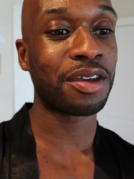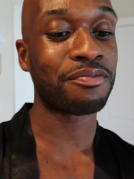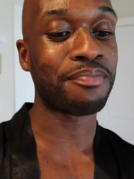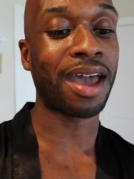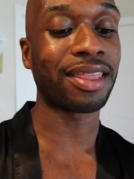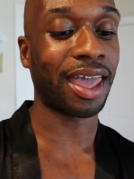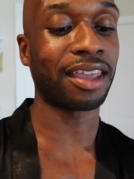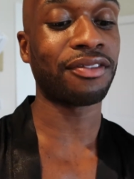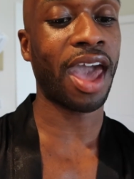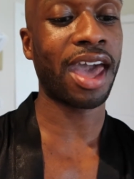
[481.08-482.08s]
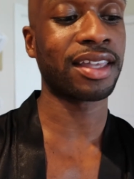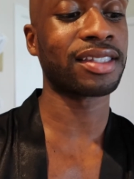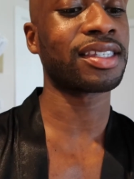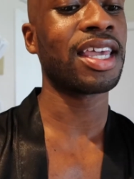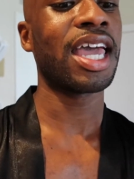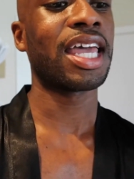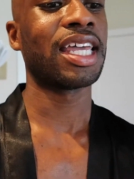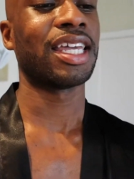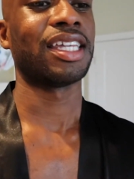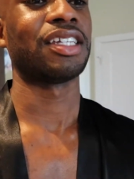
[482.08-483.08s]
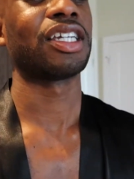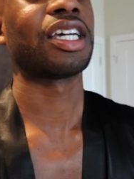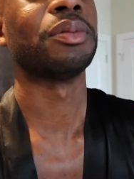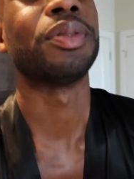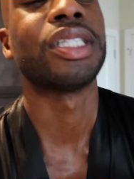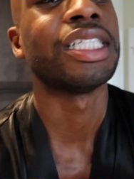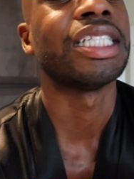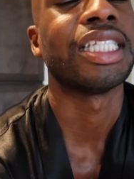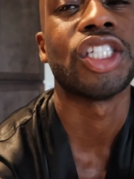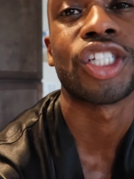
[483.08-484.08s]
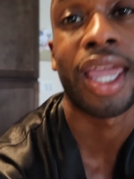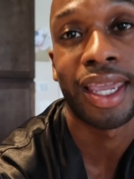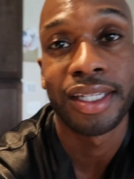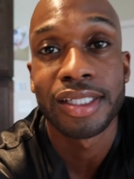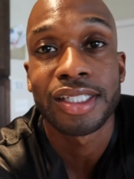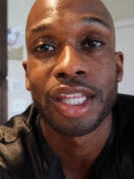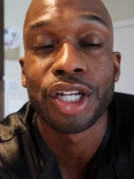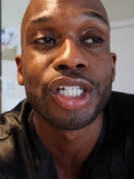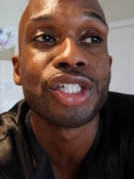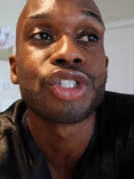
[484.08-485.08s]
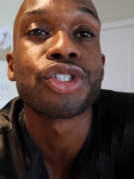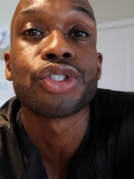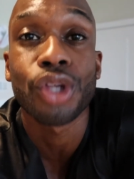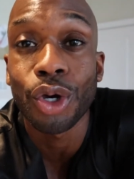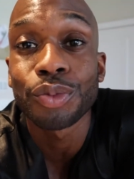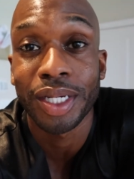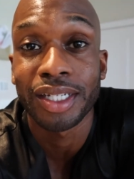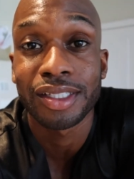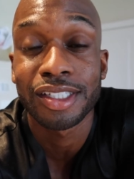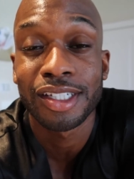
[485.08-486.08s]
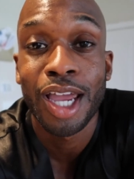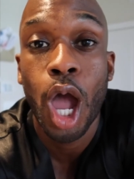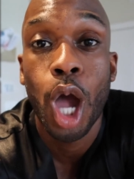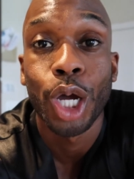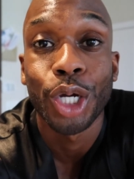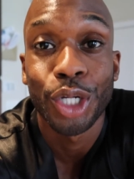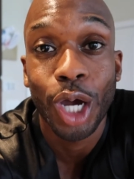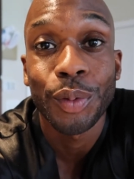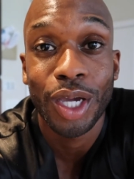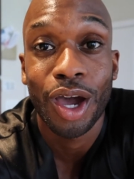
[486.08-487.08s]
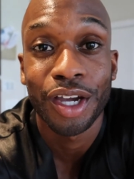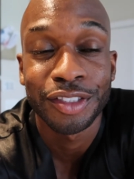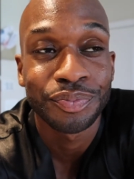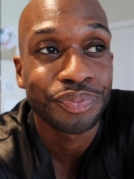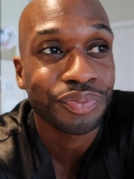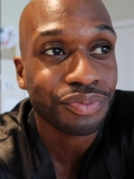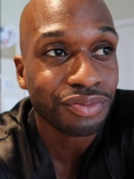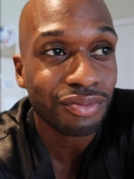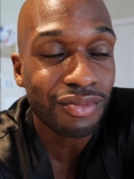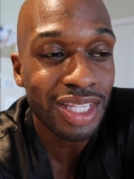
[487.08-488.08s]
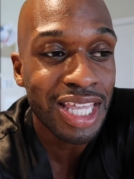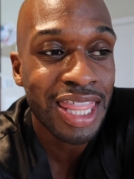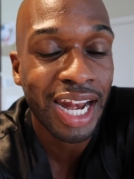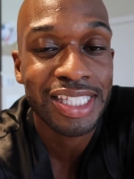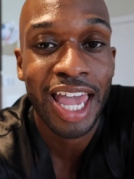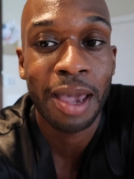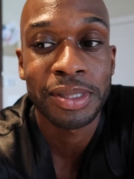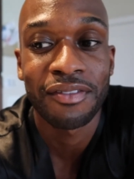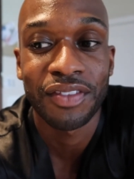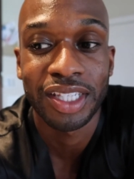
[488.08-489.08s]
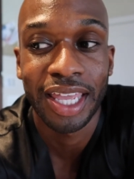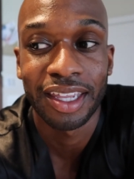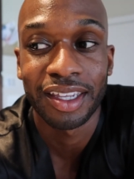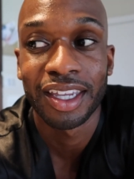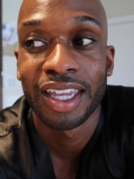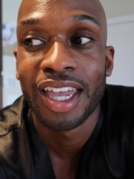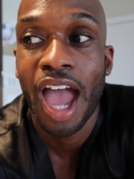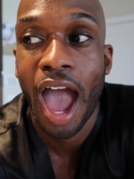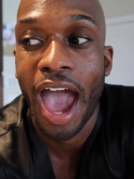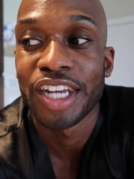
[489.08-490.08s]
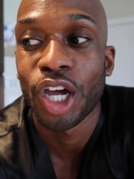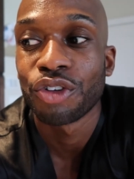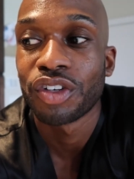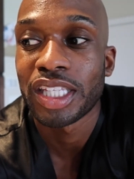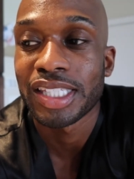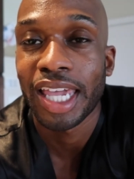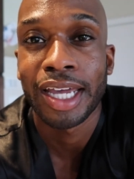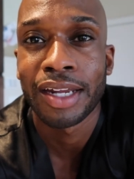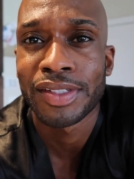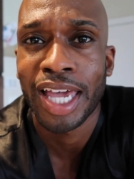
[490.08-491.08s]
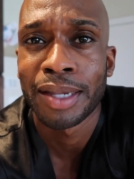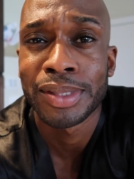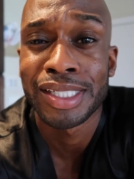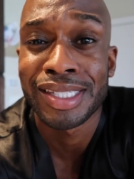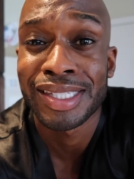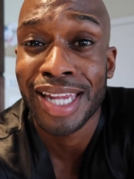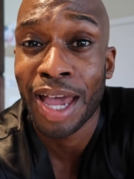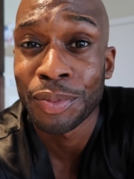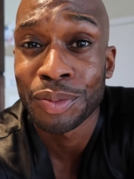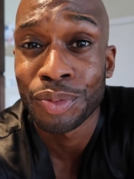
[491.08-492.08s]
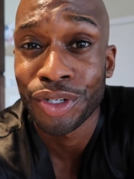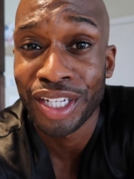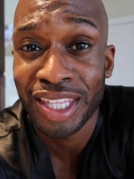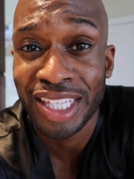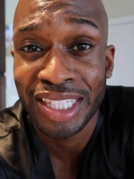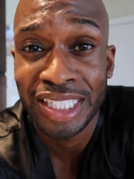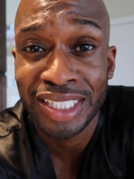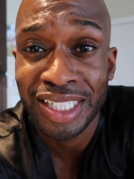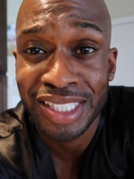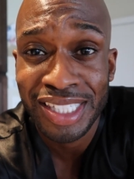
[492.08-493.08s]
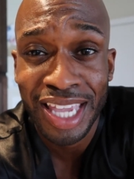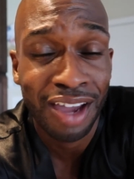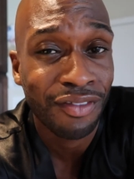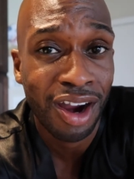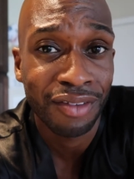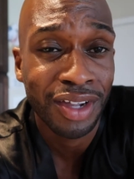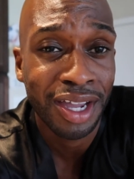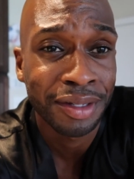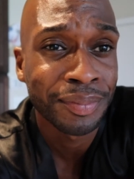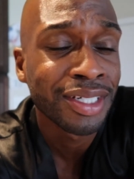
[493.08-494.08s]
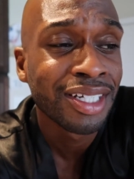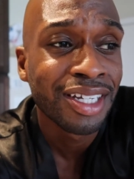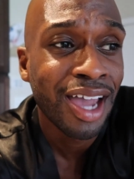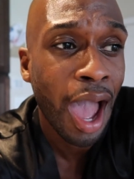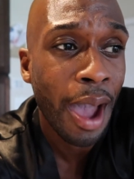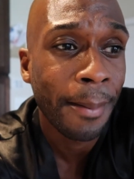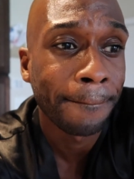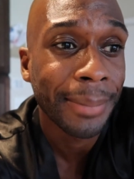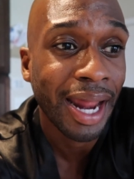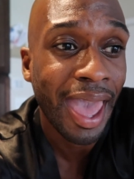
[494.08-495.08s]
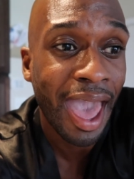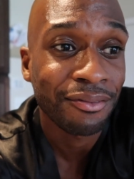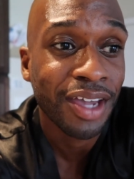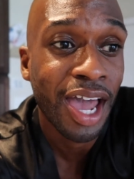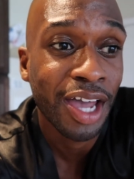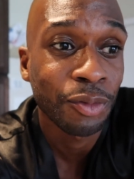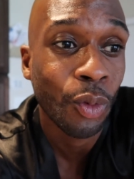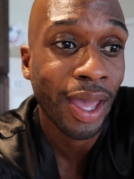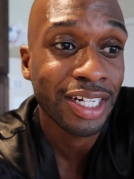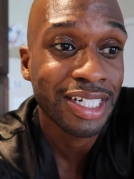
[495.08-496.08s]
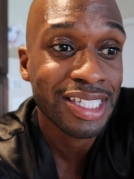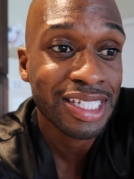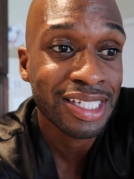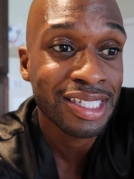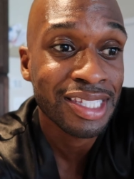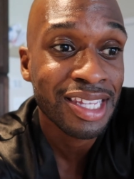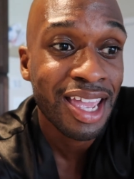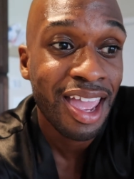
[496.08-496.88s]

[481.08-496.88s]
my life has completely changed. There's so much going on that at times I feel like I don't really take enough time to just stop and breathe and look and see how far I've come. But I have come quite a distance.